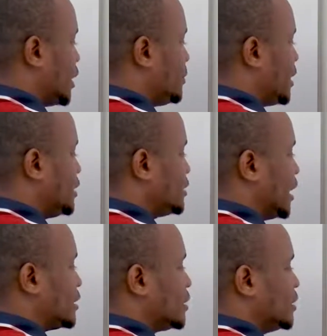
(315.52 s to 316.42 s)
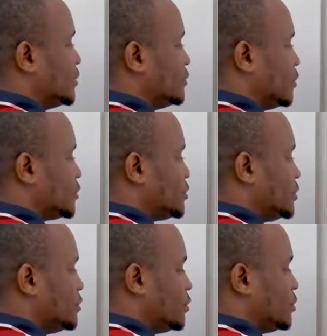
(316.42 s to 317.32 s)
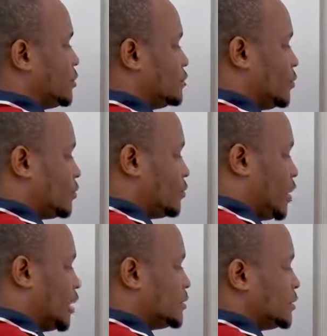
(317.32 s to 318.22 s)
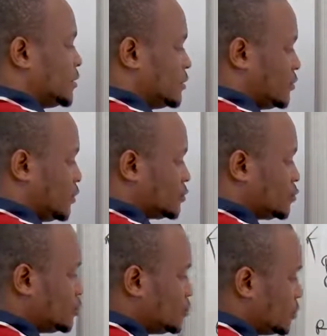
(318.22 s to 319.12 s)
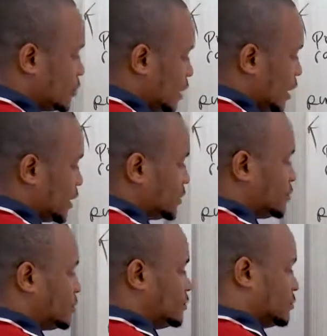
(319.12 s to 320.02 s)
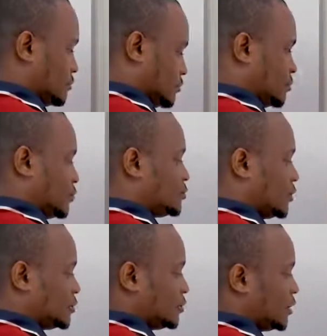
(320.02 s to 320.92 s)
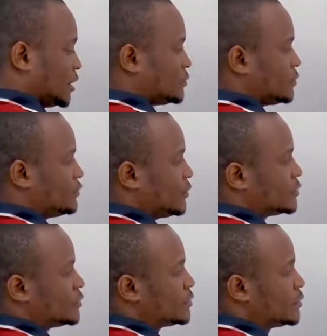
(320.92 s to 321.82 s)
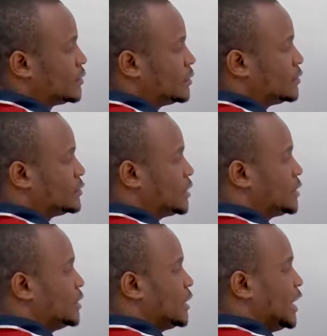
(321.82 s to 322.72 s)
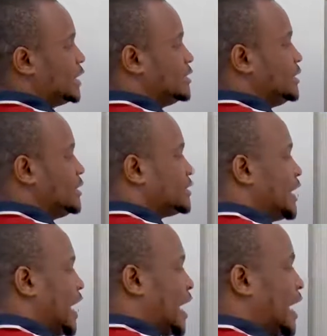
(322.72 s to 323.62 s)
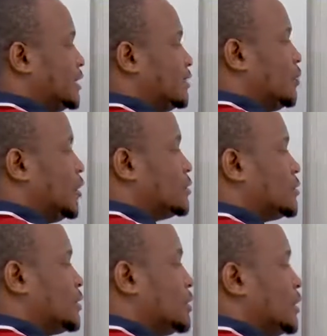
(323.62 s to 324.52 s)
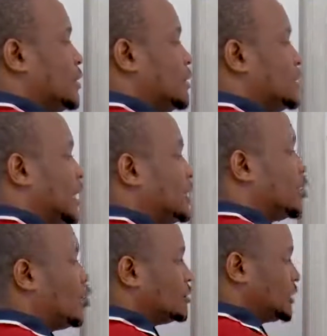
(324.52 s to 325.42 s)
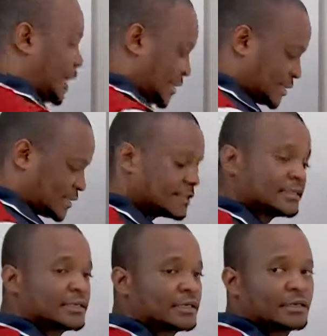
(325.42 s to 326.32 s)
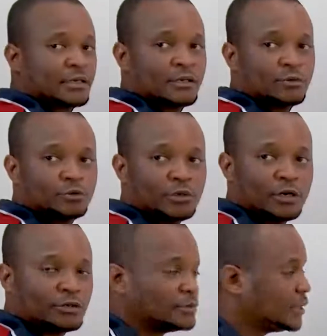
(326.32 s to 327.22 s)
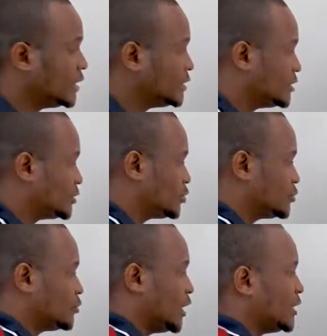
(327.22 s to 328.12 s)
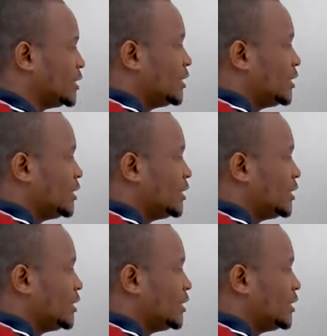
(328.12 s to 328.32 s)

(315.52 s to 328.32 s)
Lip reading: label it as rung 0, rung 1, rung 2, and so on and so forth. Okay? And these are the what? These are the contacts, which we are going to be learning in a short while.